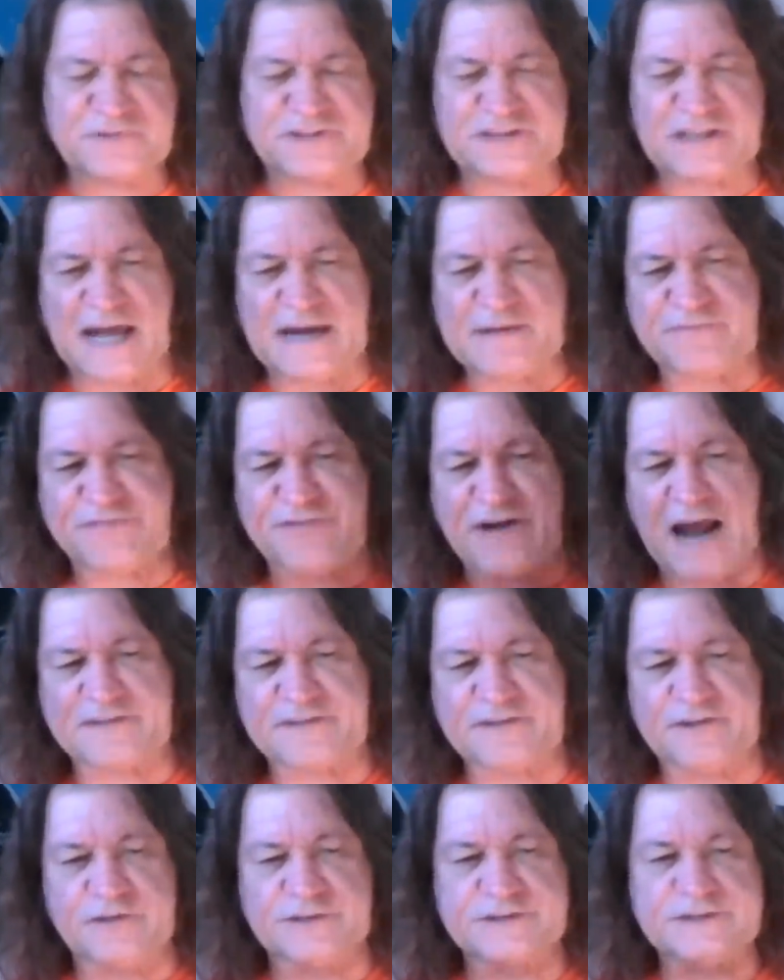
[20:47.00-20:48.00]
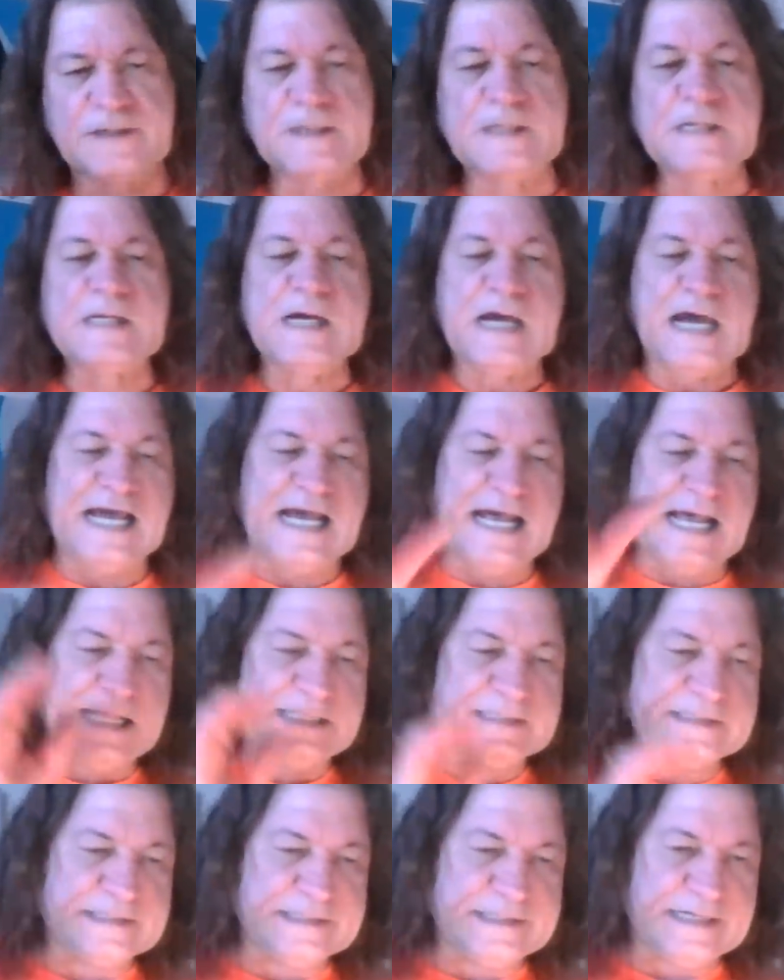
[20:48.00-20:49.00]
time fractals,
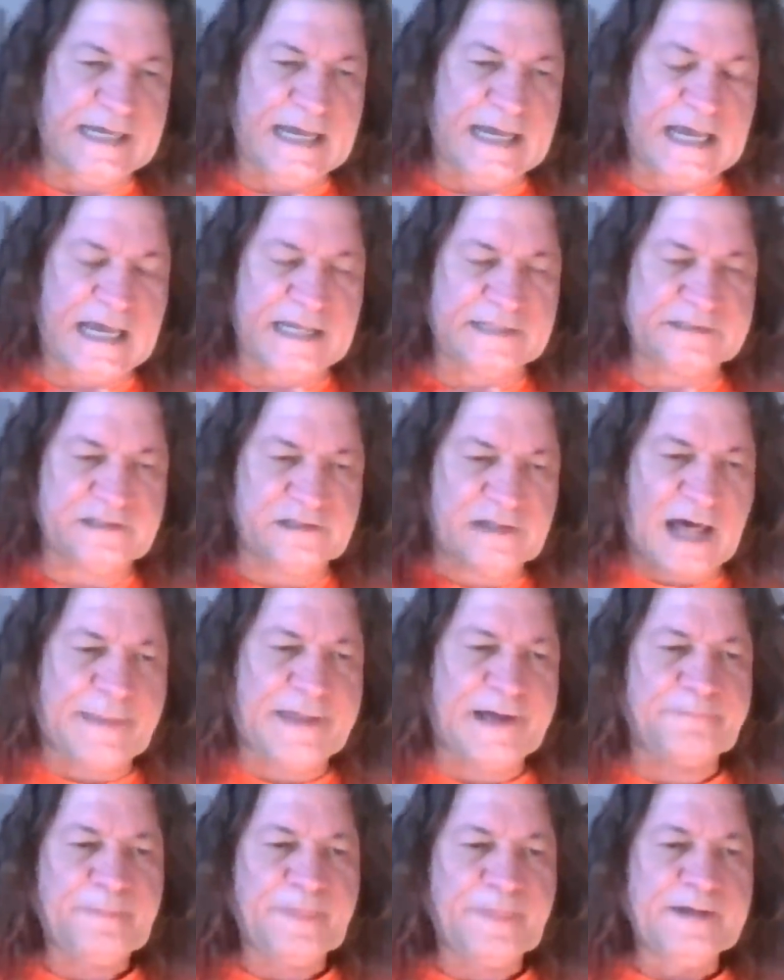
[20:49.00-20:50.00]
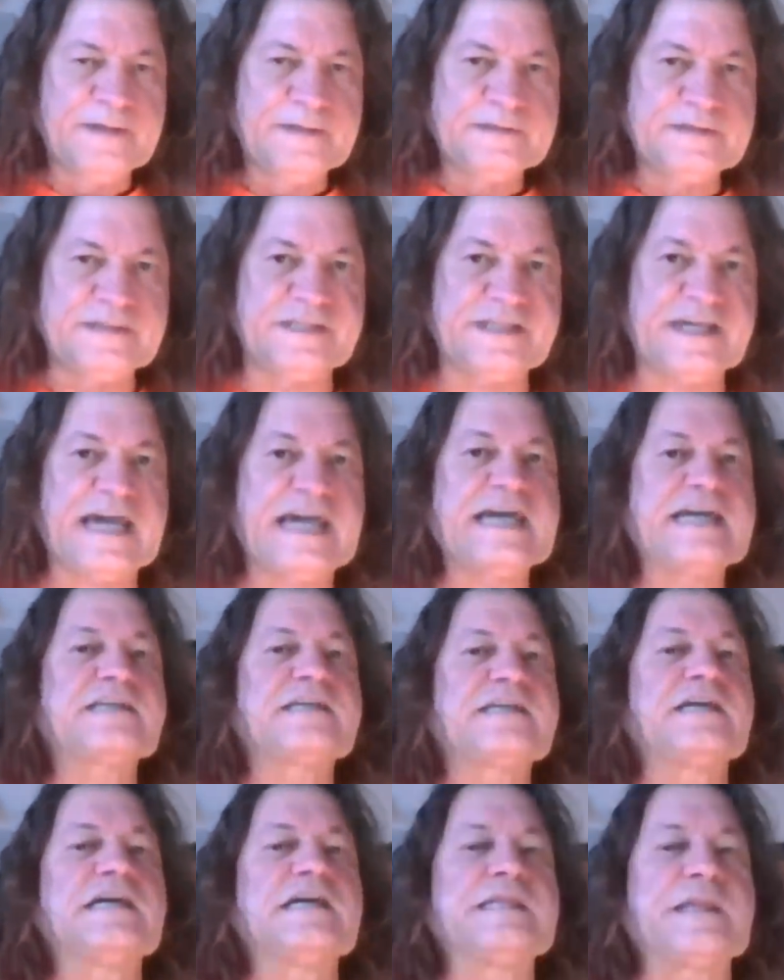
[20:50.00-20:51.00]
and Lada,
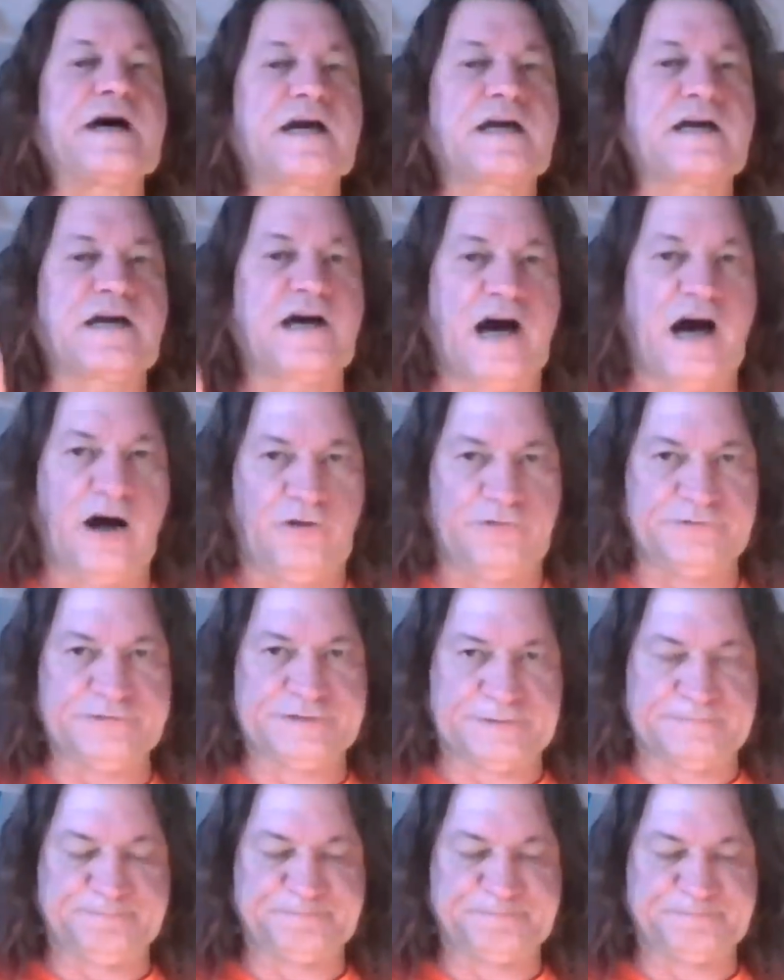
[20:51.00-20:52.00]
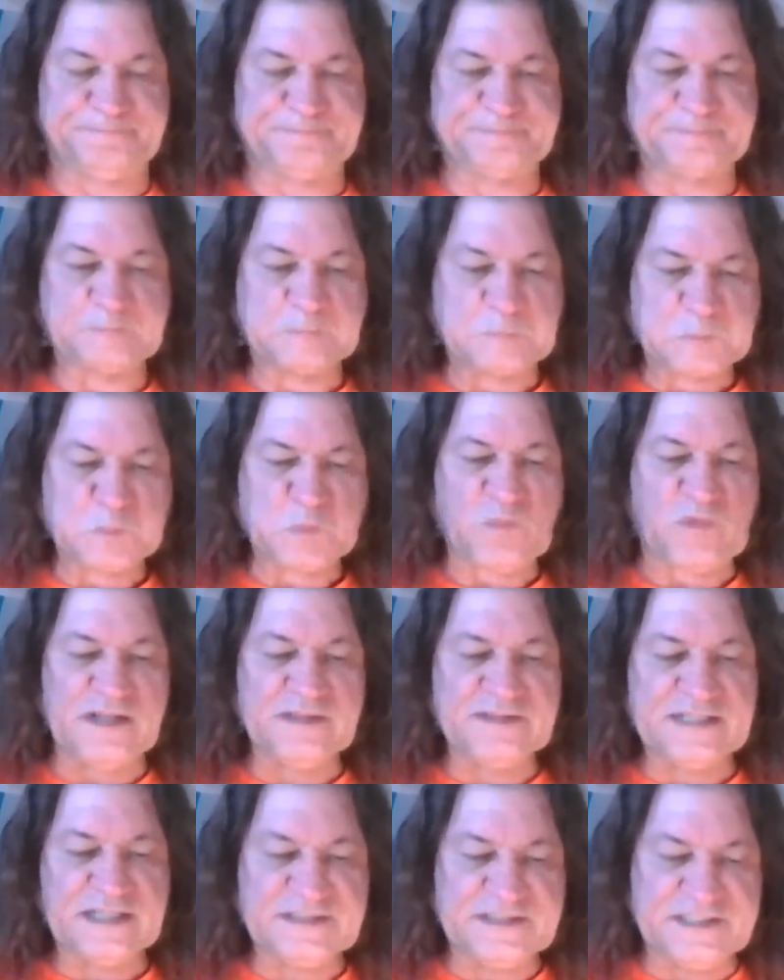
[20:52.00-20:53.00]
take in account
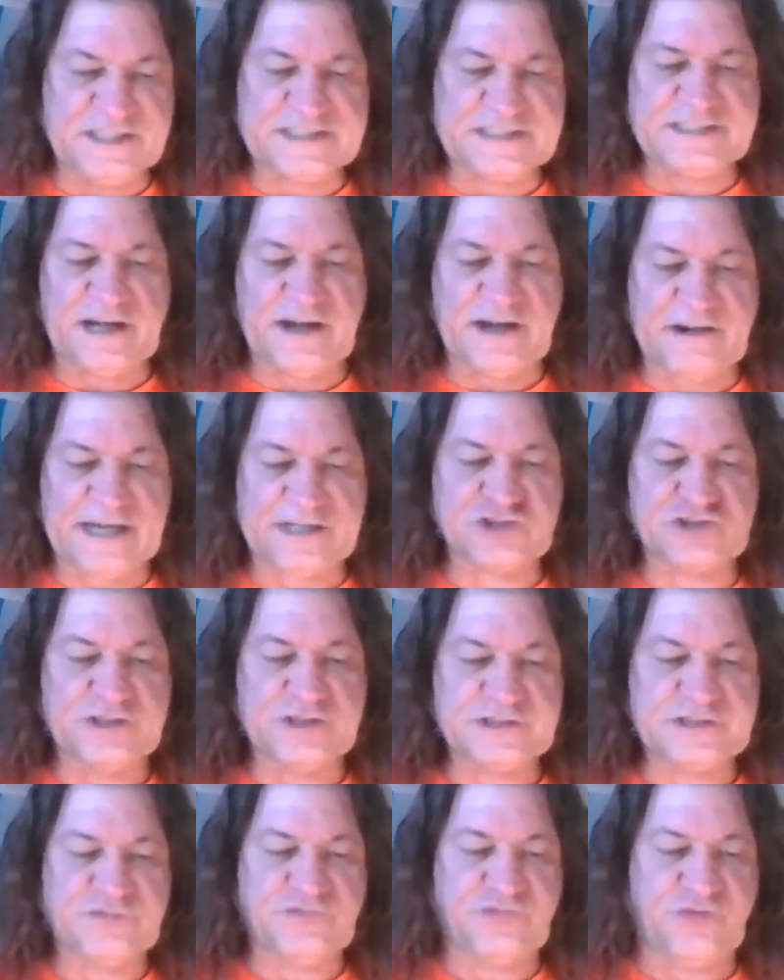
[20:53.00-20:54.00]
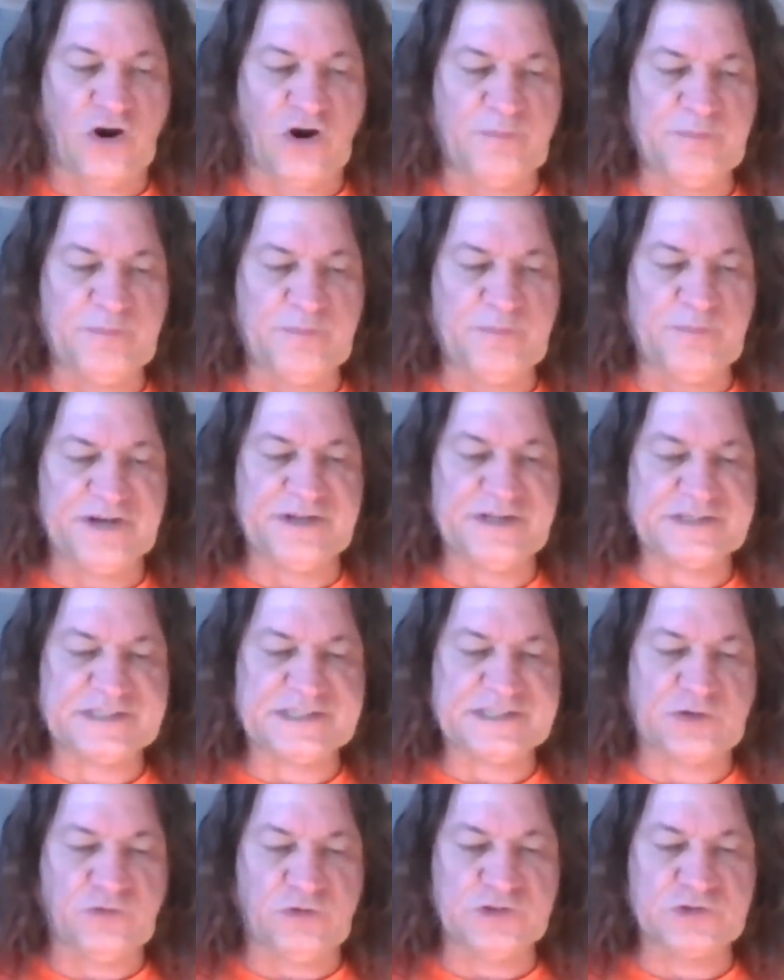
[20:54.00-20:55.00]
that these directions, 4 minutes
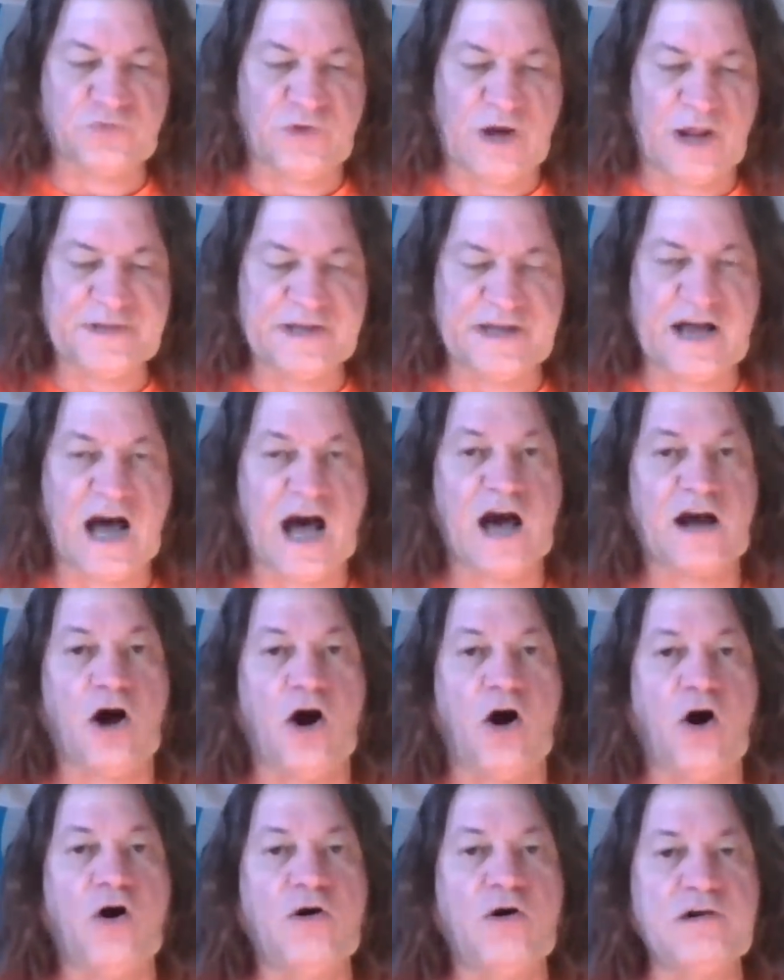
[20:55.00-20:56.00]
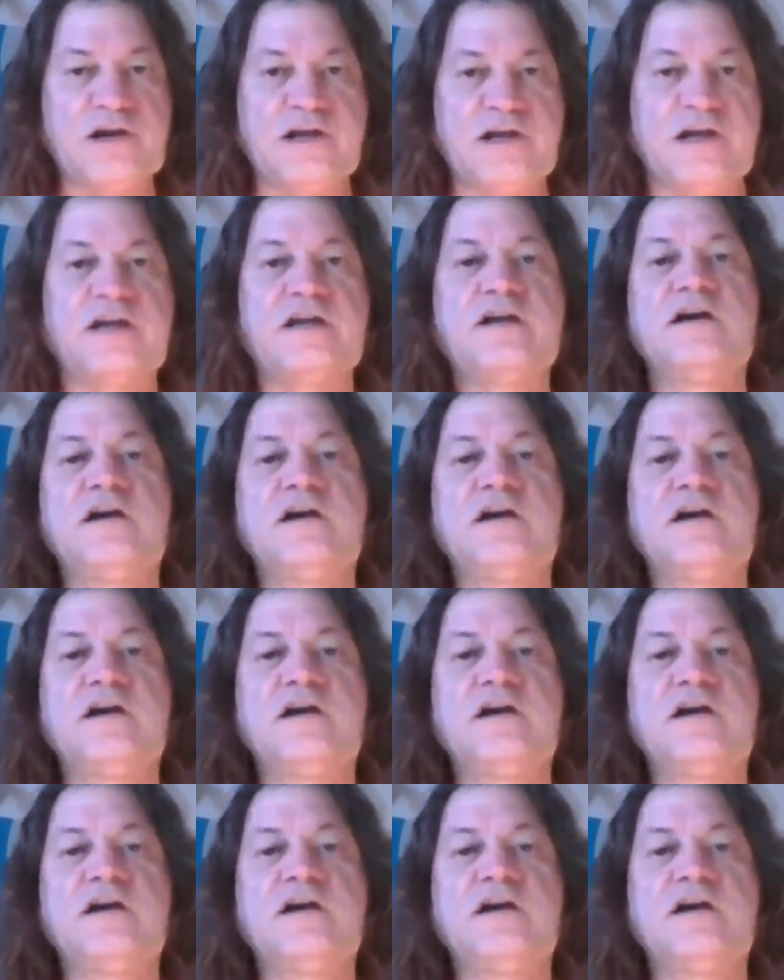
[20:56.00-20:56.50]
equals 1 year, are only